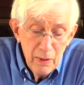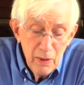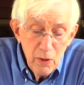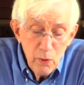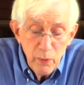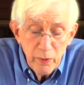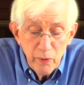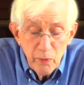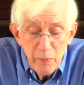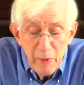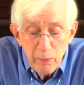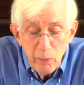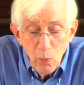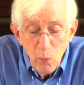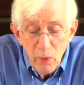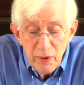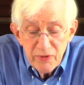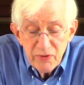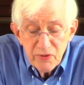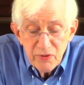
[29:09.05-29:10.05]
We remember
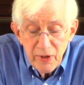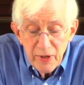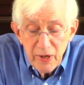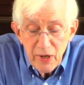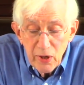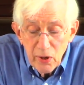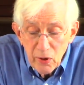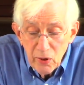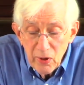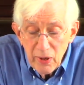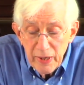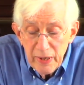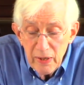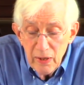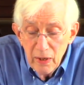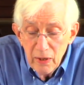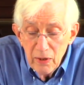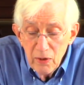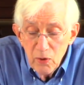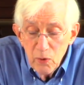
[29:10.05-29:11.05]
one Sunday early
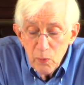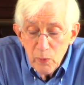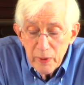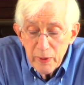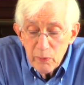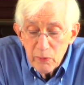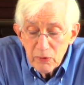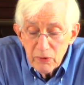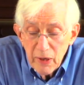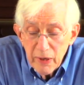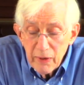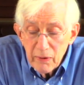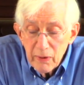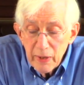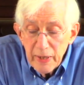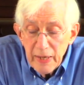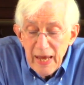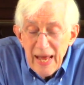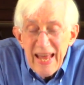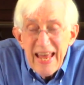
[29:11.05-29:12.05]
when it was
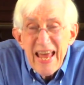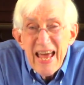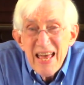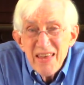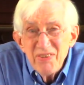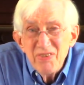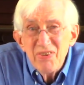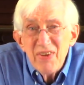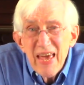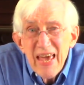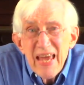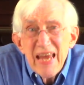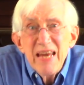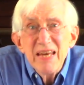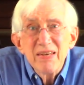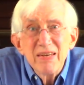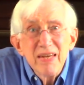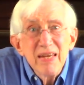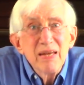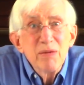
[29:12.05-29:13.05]
literally
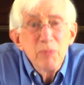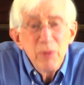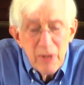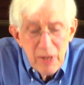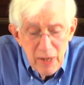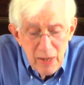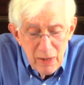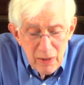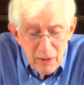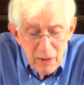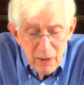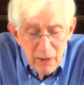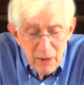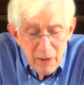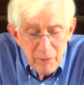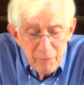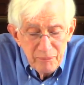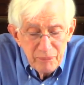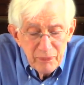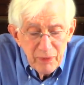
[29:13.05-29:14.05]
SATB.
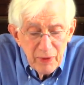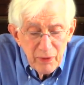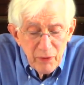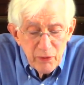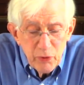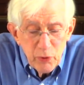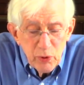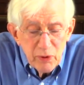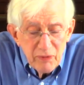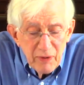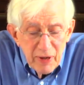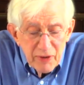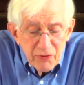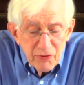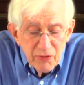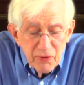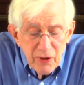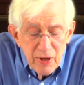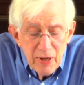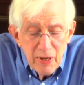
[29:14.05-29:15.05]
The two of
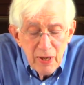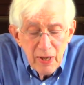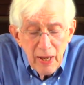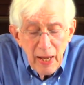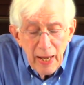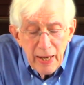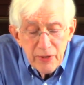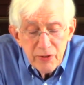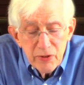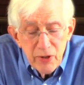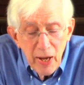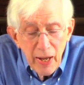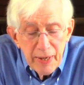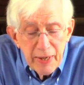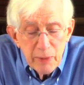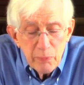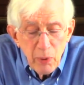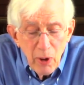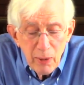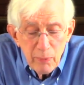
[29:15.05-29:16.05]
us and John
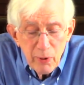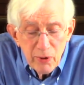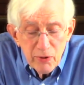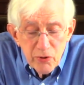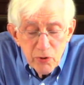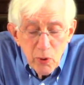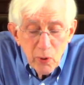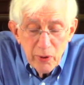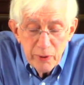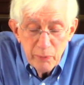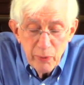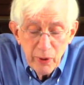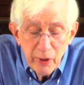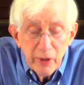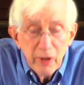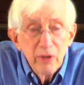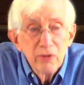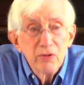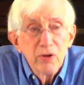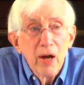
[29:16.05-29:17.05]
and Barbara
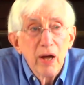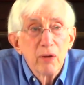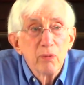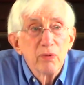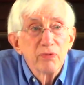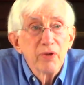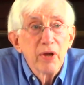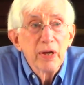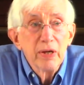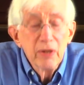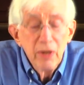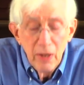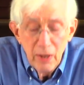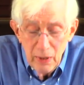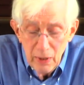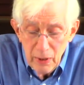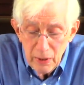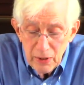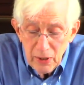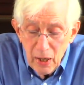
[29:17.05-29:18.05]
Schnorenberg. John was a
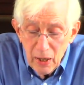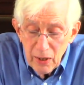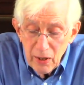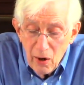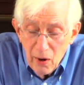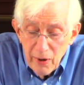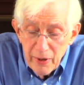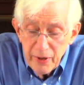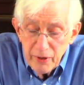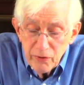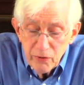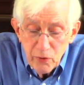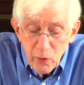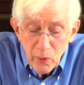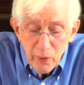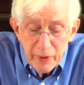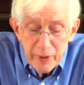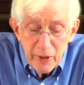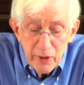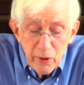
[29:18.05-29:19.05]
young art
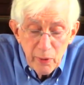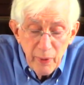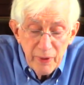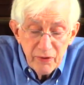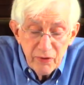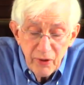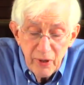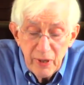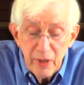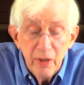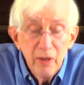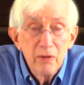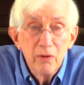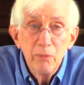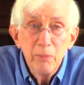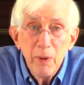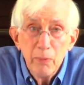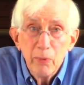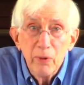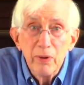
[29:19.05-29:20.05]
historian at UNC.
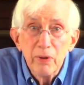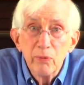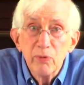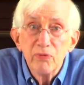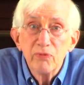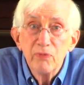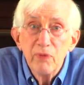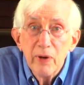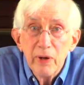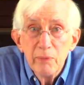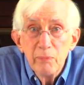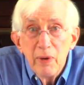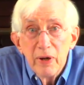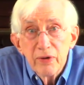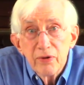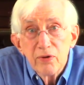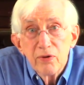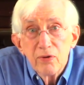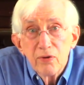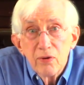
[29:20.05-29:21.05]
Remember, it was very
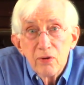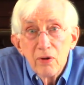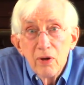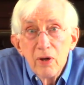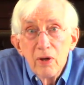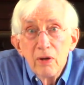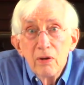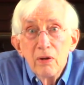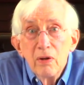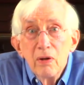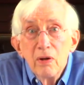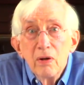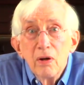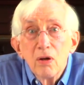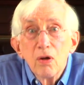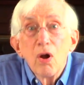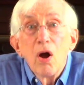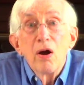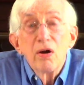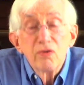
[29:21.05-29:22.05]
much,
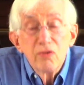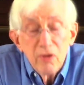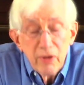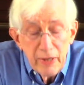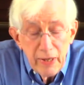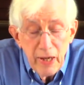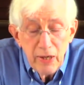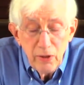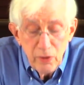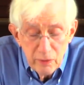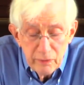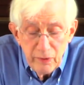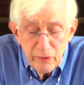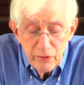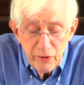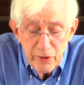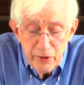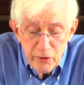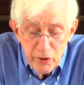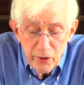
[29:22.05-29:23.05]
largely, a
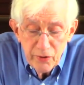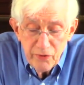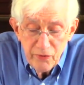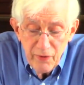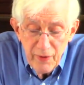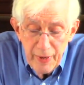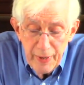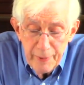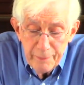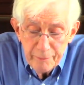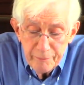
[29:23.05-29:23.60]
university church then.